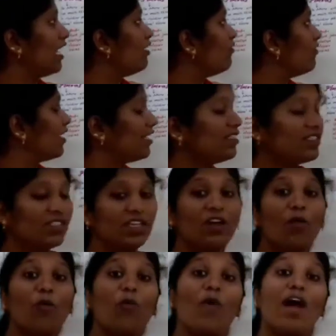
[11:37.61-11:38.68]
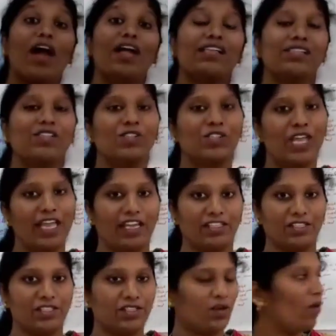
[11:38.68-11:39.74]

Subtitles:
in which words change.